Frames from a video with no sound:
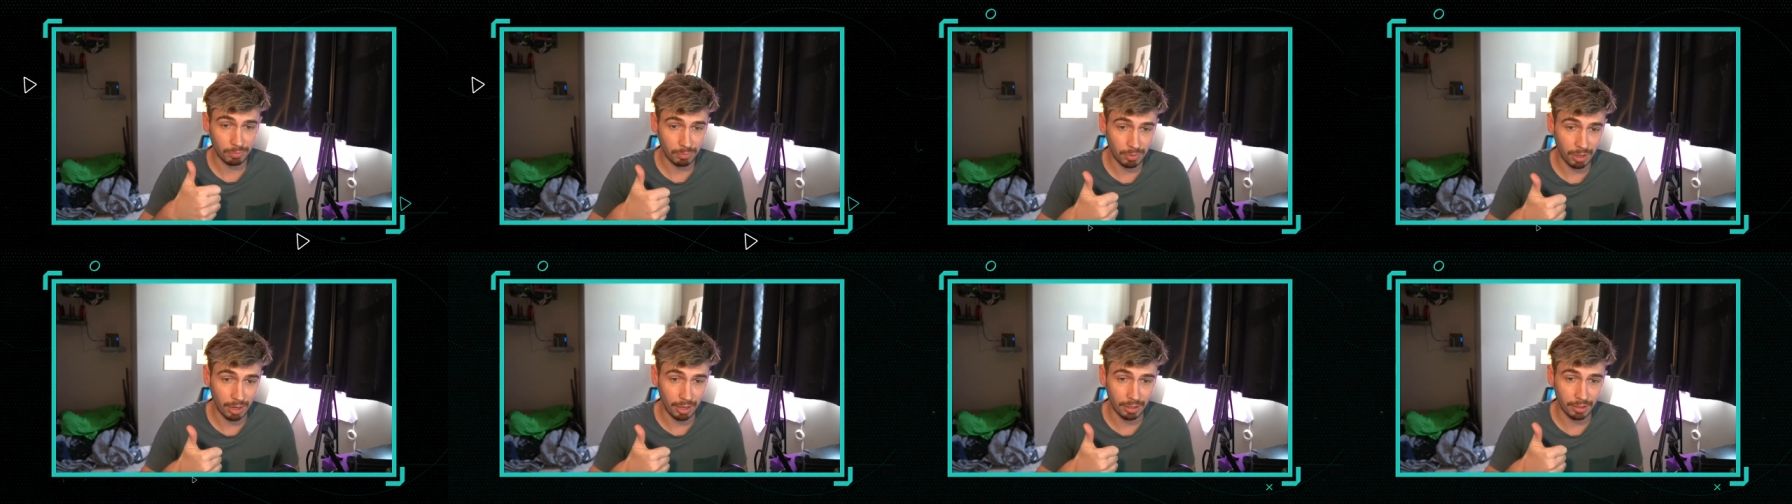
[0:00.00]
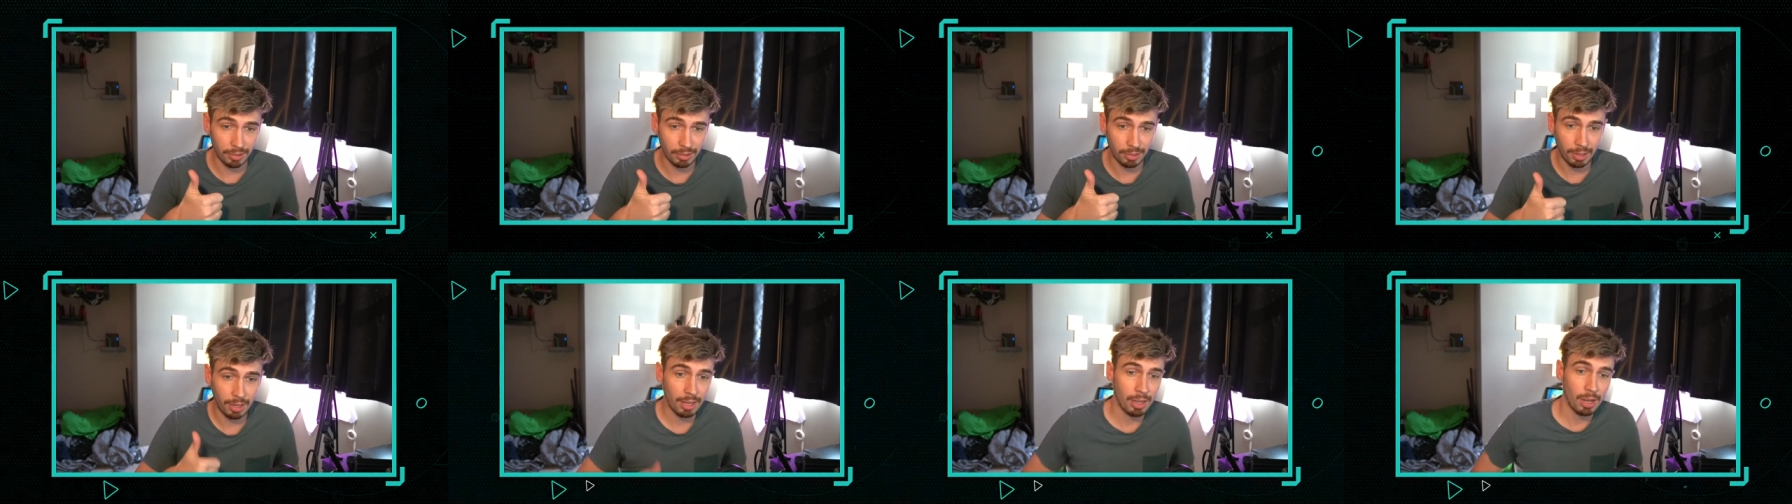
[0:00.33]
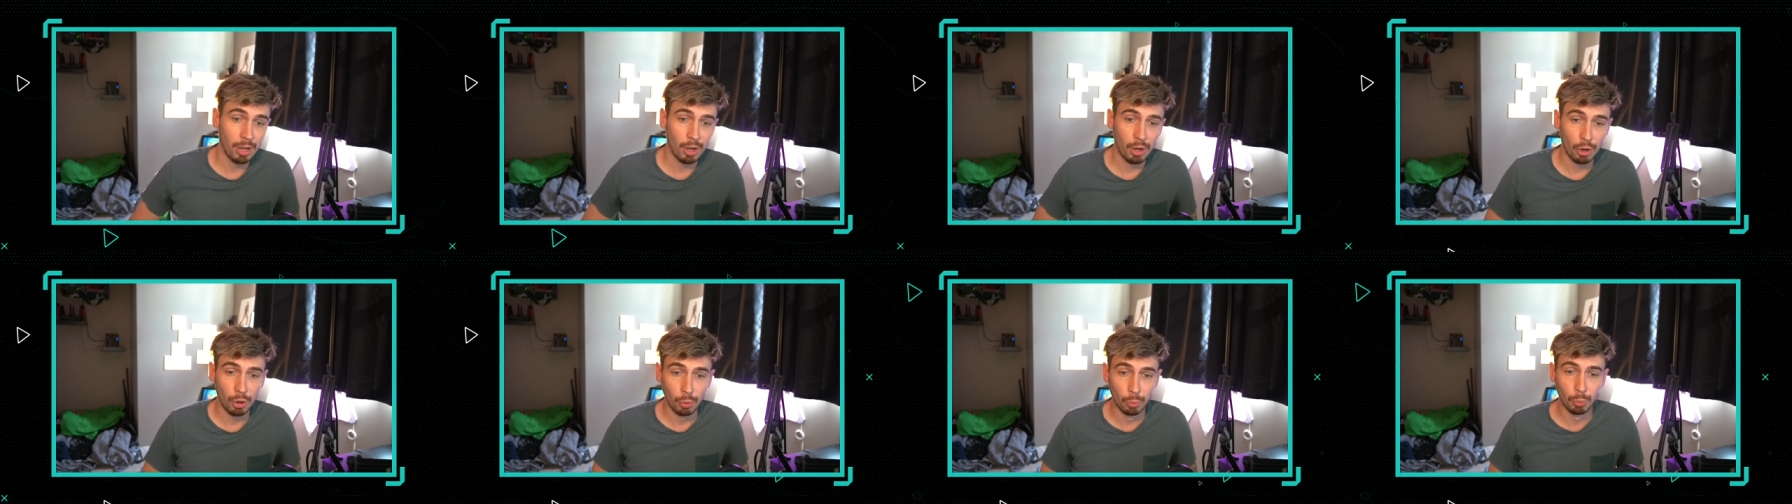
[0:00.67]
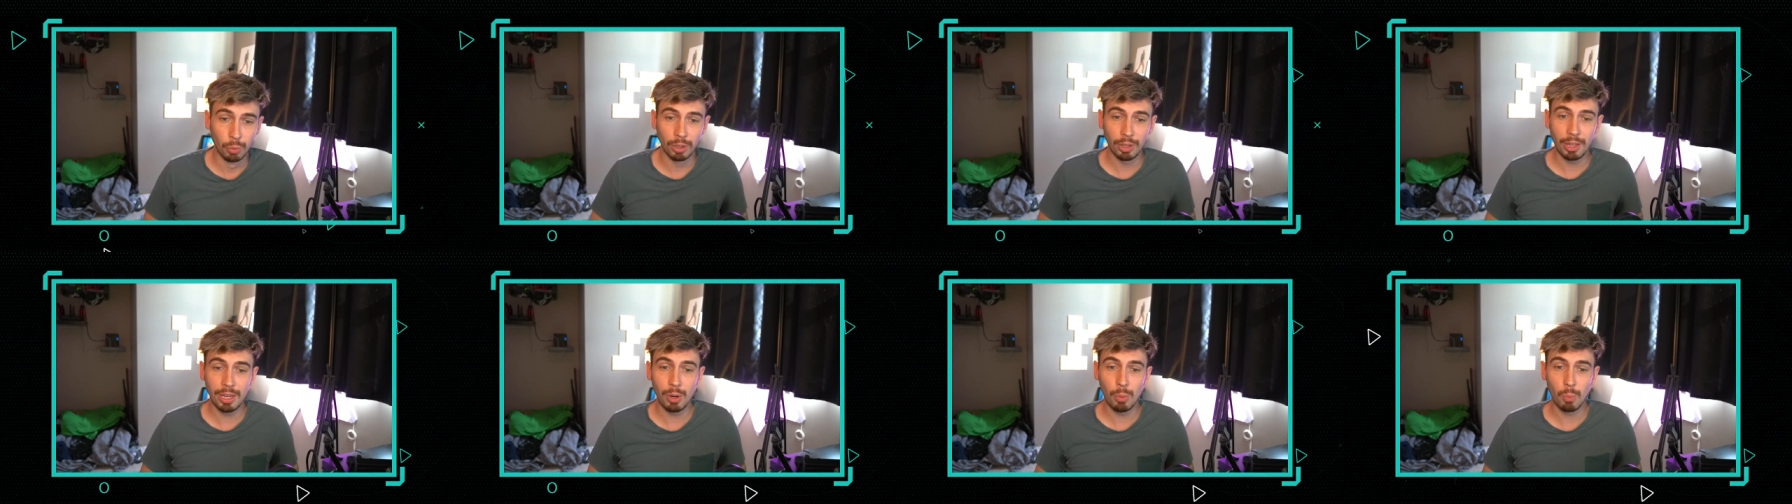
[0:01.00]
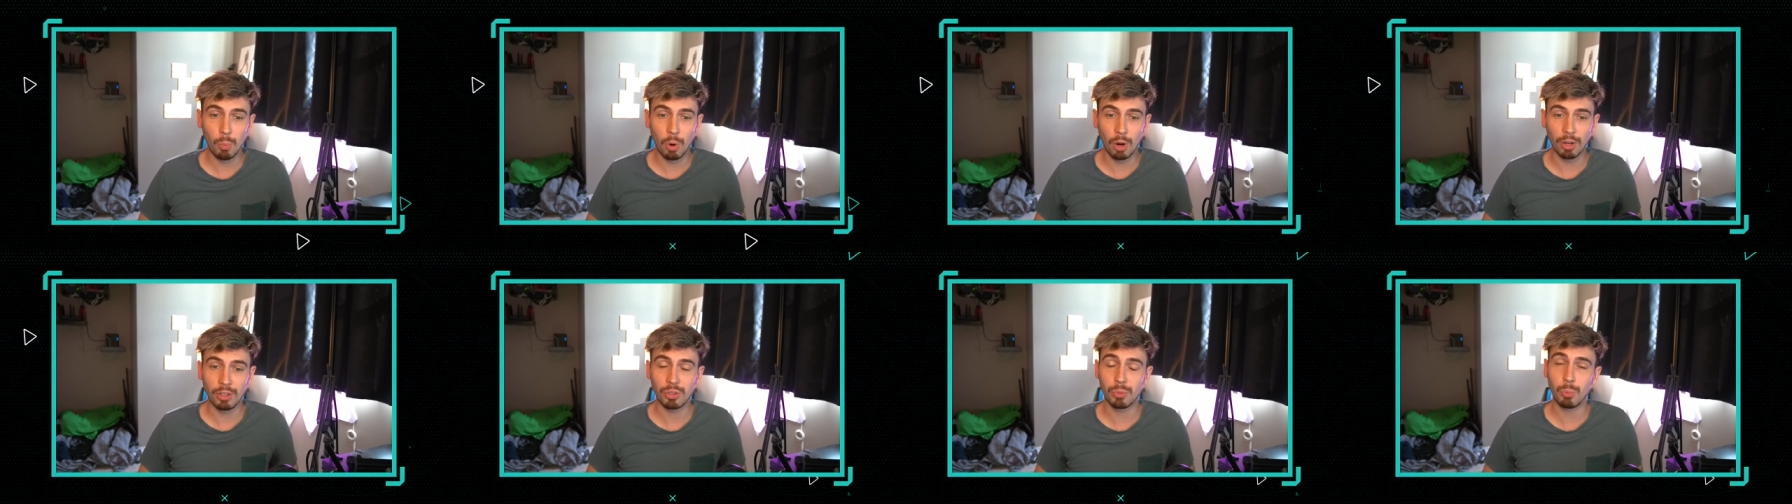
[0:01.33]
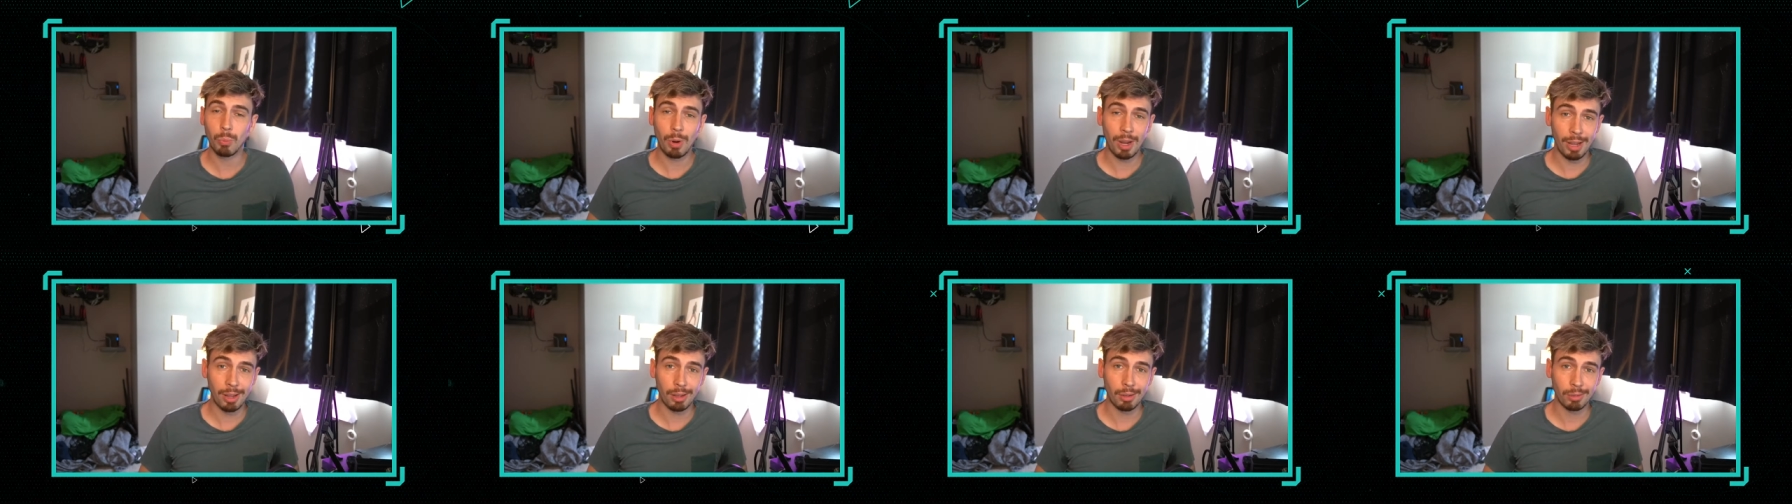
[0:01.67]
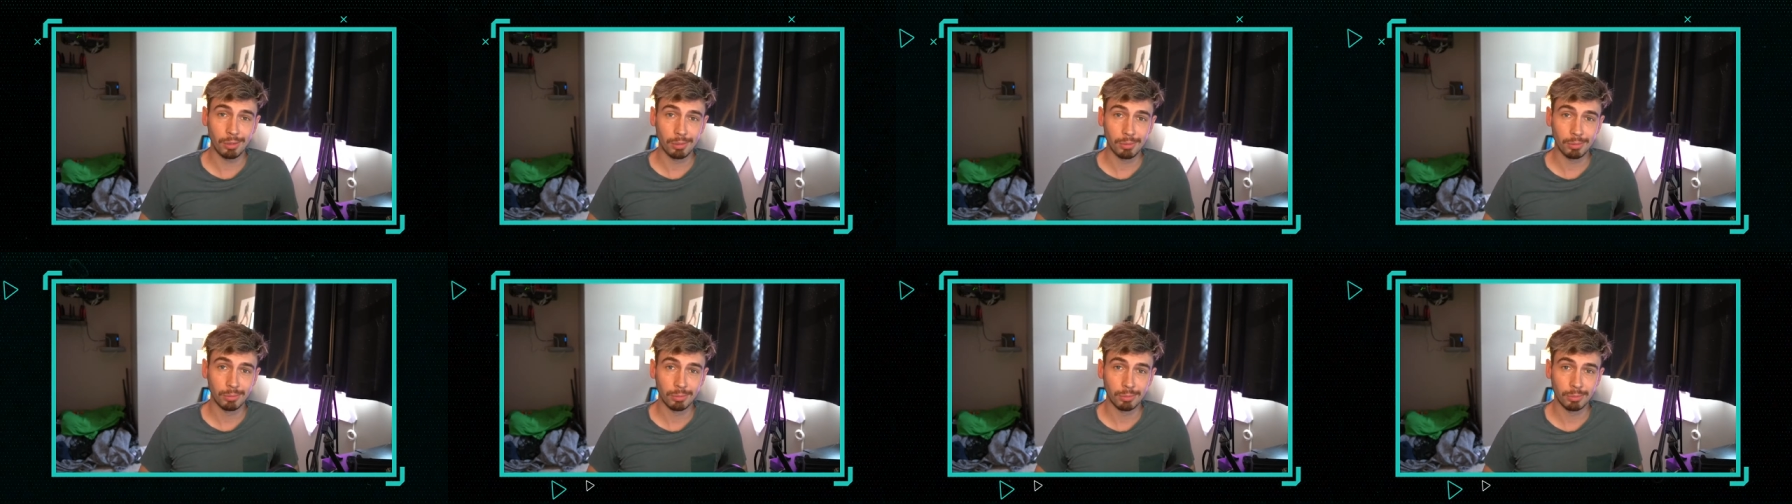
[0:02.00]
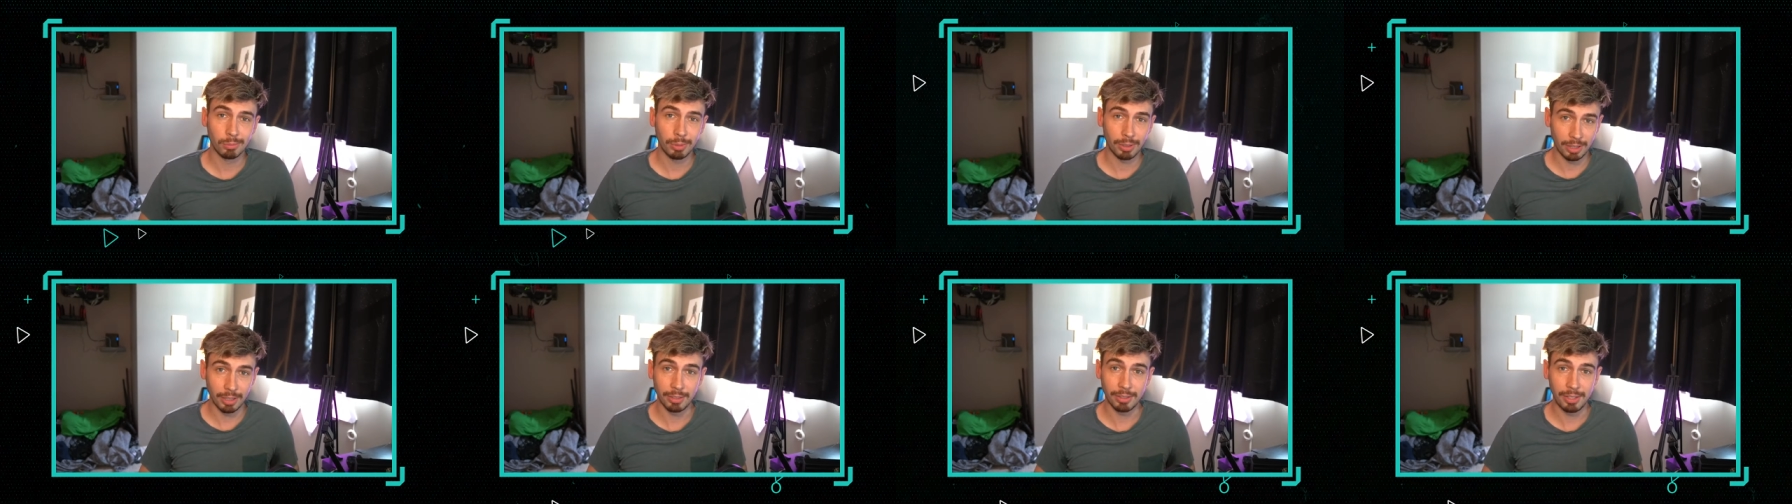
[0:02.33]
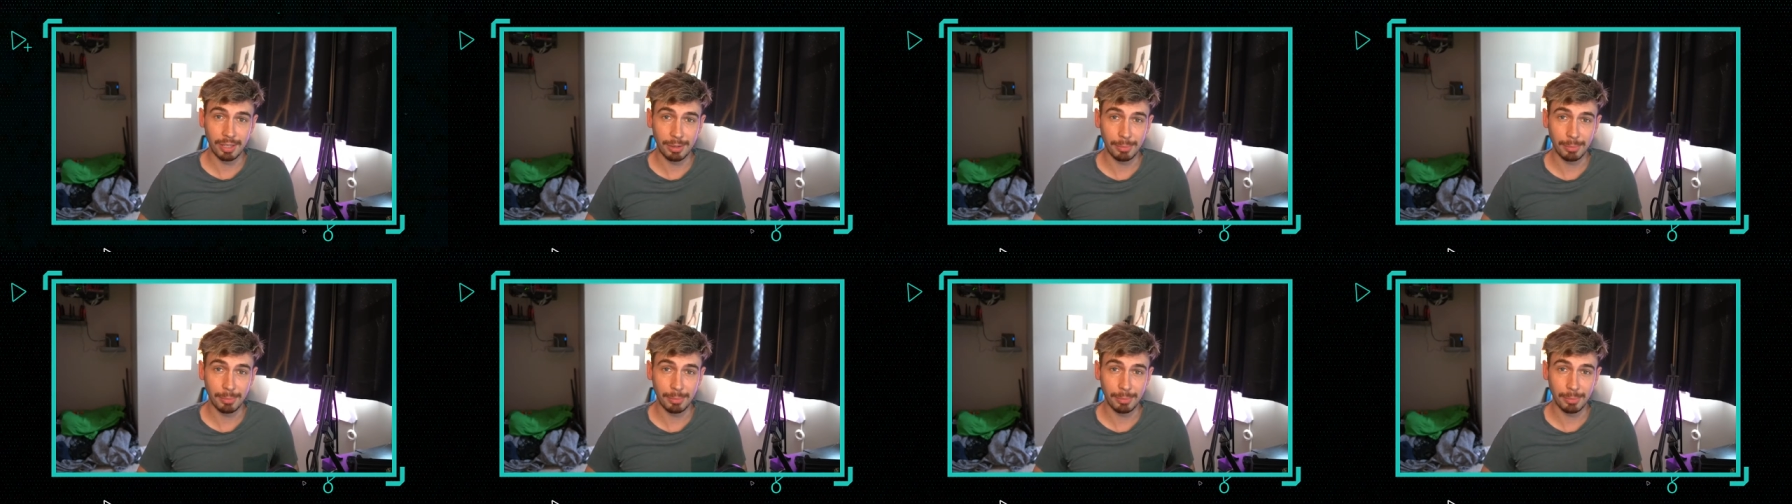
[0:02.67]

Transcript: nice, who really works well with his